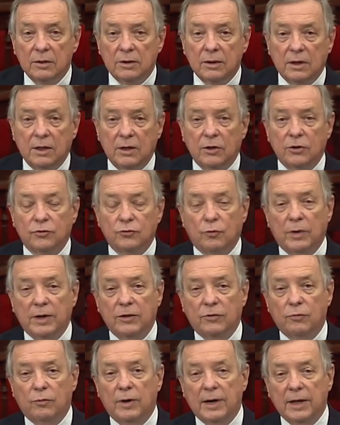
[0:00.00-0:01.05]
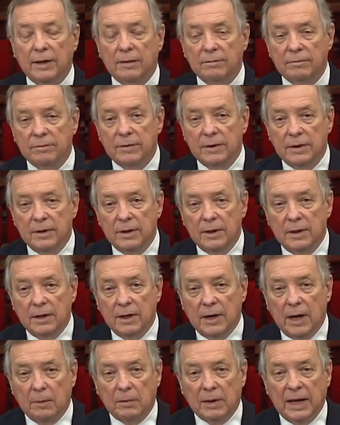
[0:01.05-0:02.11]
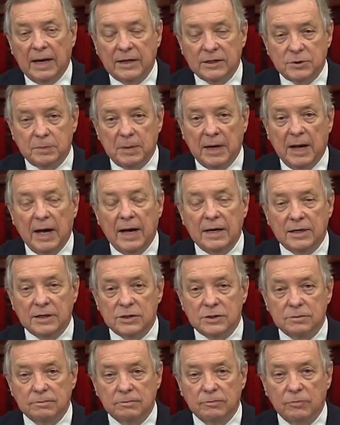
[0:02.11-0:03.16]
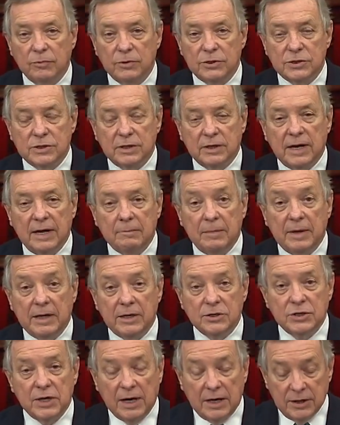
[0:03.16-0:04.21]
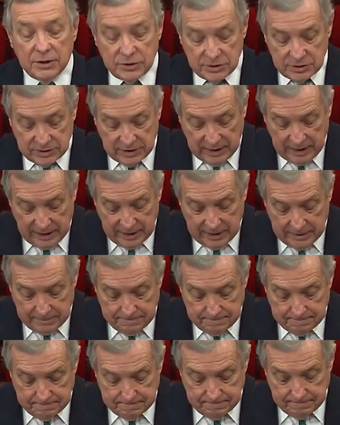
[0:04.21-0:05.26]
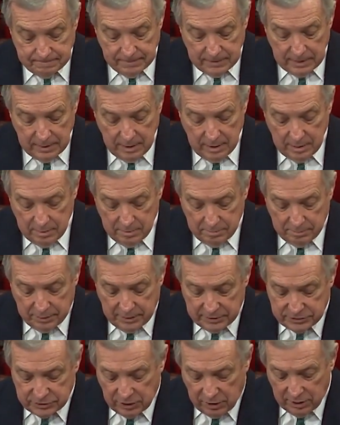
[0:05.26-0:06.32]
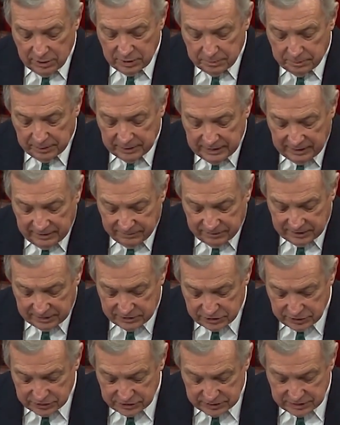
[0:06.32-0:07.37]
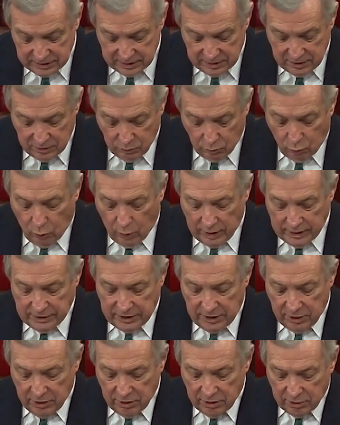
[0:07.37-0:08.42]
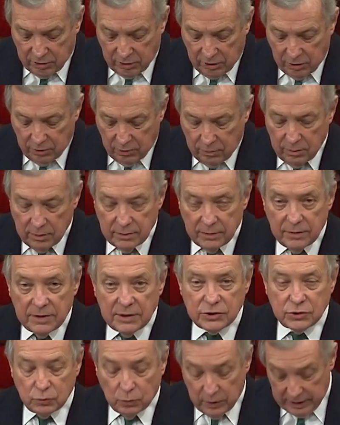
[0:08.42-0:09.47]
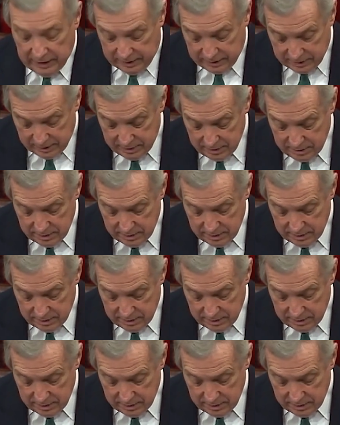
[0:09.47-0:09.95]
the year 2020. I'm glad it's behind us. We still have many challenges ahead. But it's hard to believe that just one year ago, this week,